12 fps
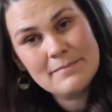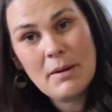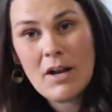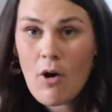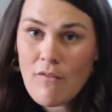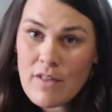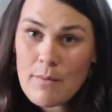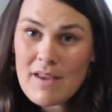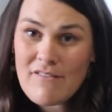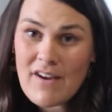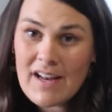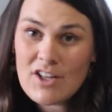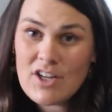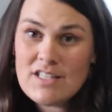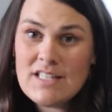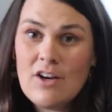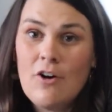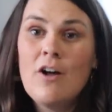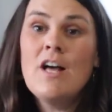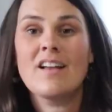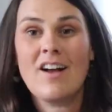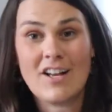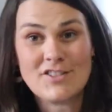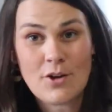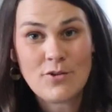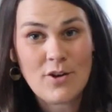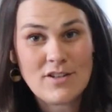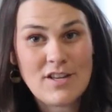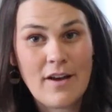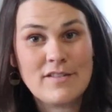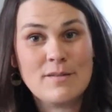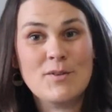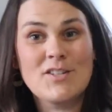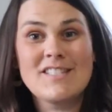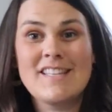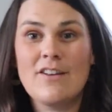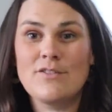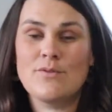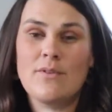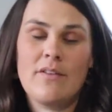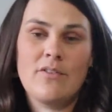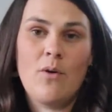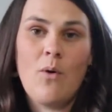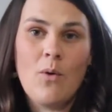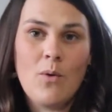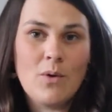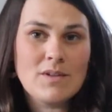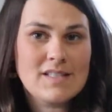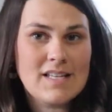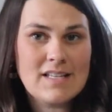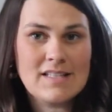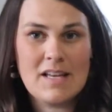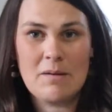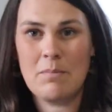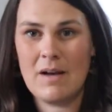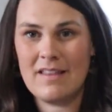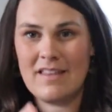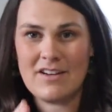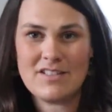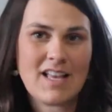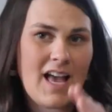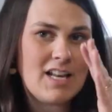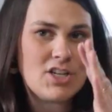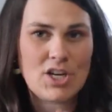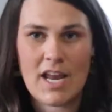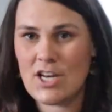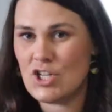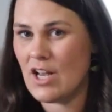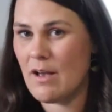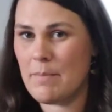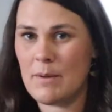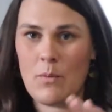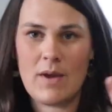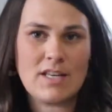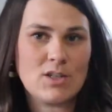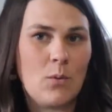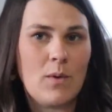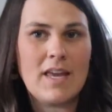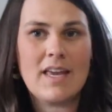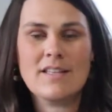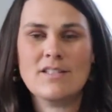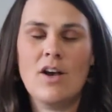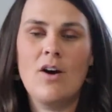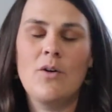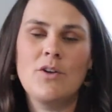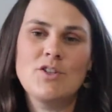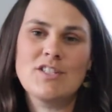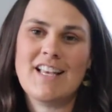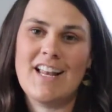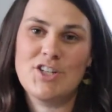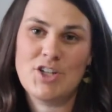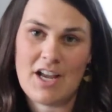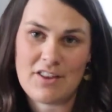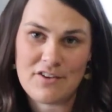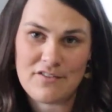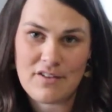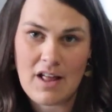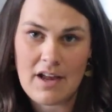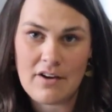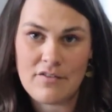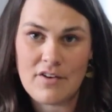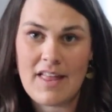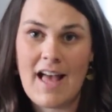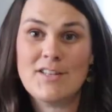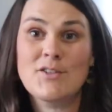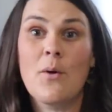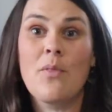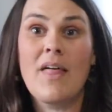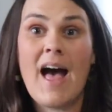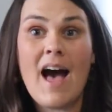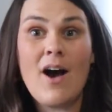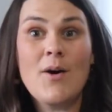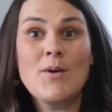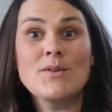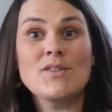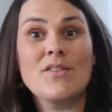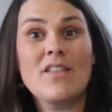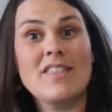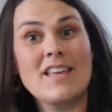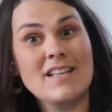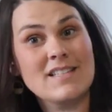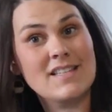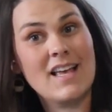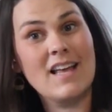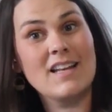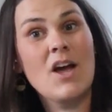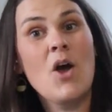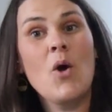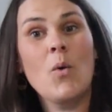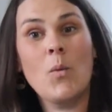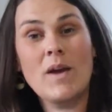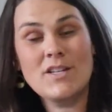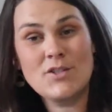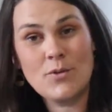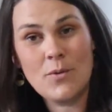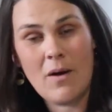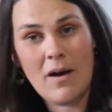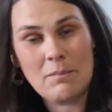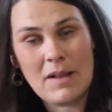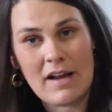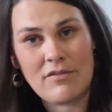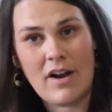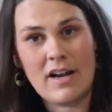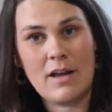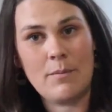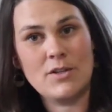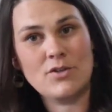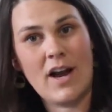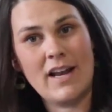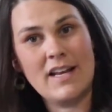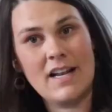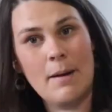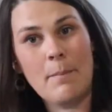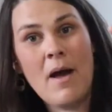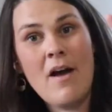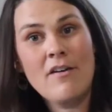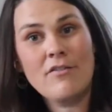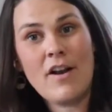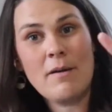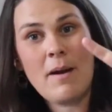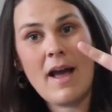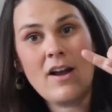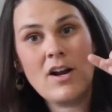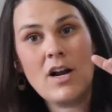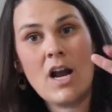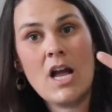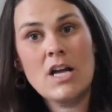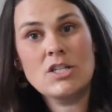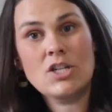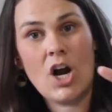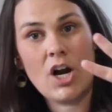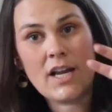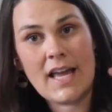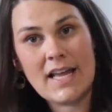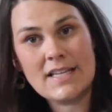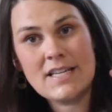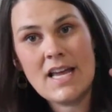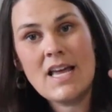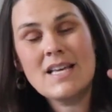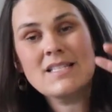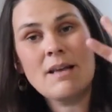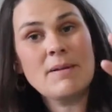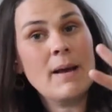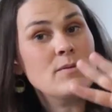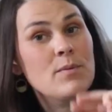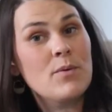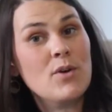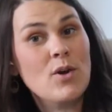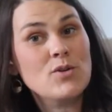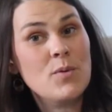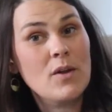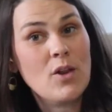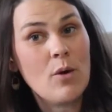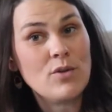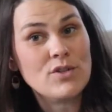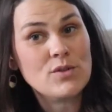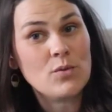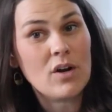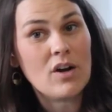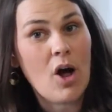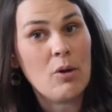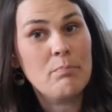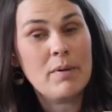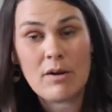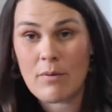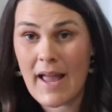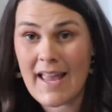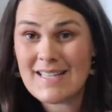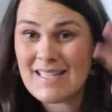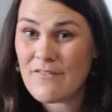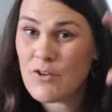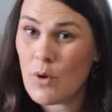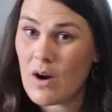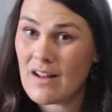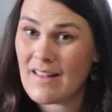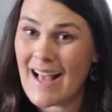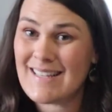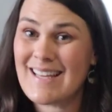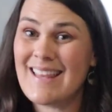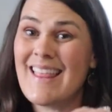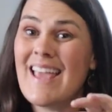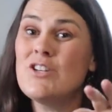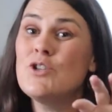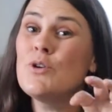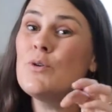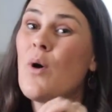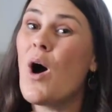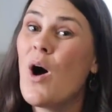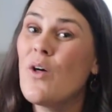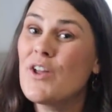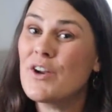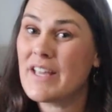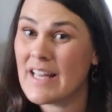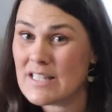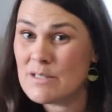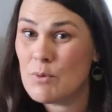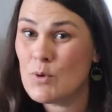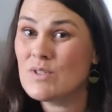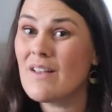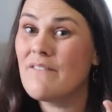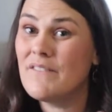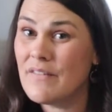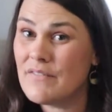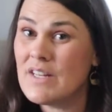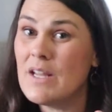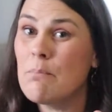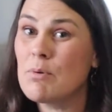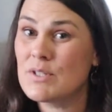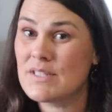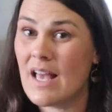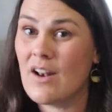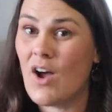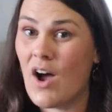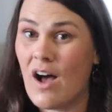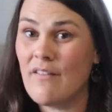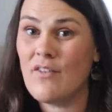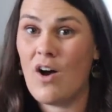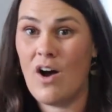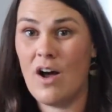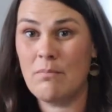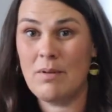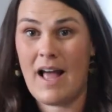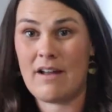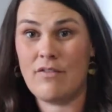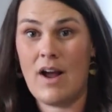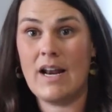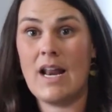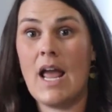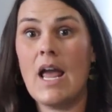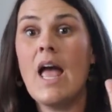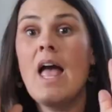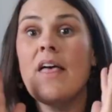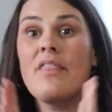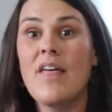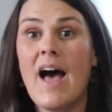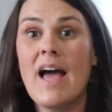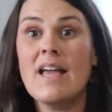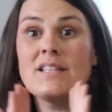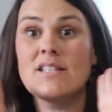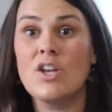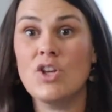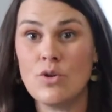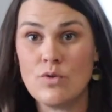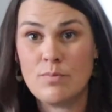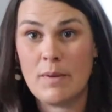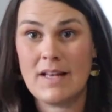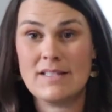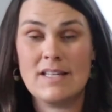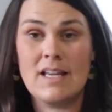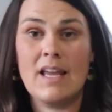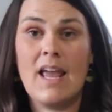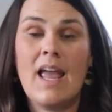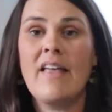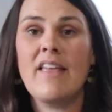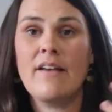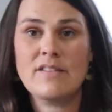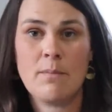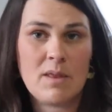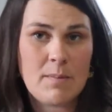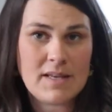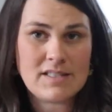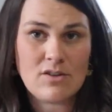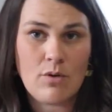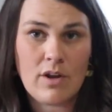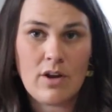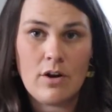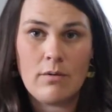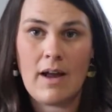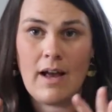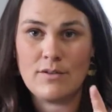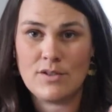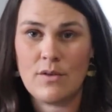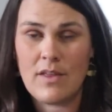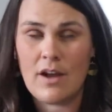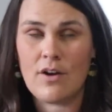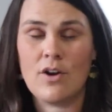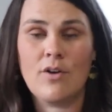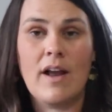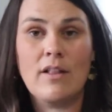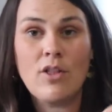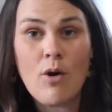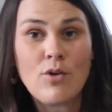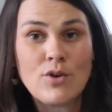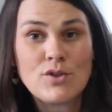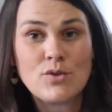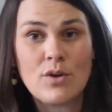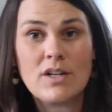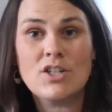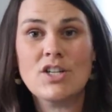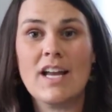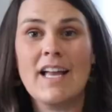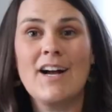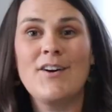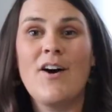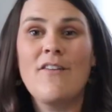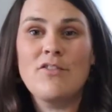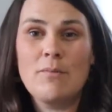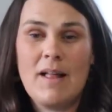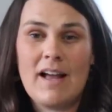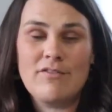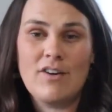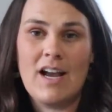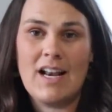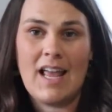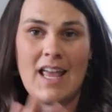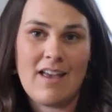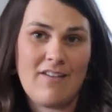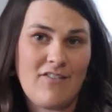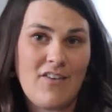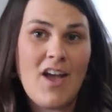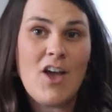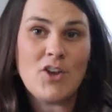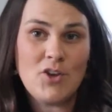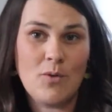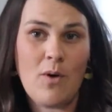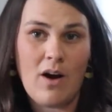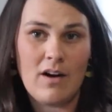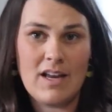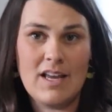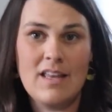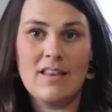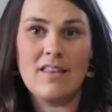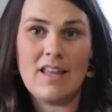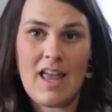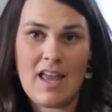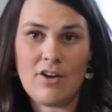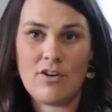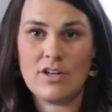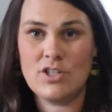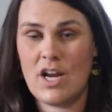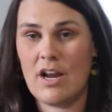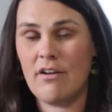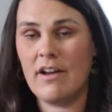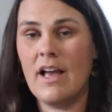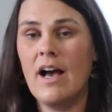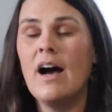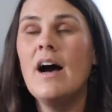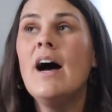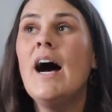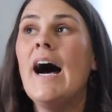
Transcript: But hopefully we can find a good deal. Costco does have some good sales throughout the whole season, but there's kind of change up week to week, so you just gotta check their flyer for that. So those are the things that we do on Black Friday. We try and hit up Fred Meyer, Target. Sometimes we will go to a local store called Big Ray's. If you are an Alaskan, they do all their kids' boots fifty percent off on Black Friday. That is a huge blessing, and they have some of the best snow gear around, so they are a great local store to check out for Black Friday if you are in the Anchorage area.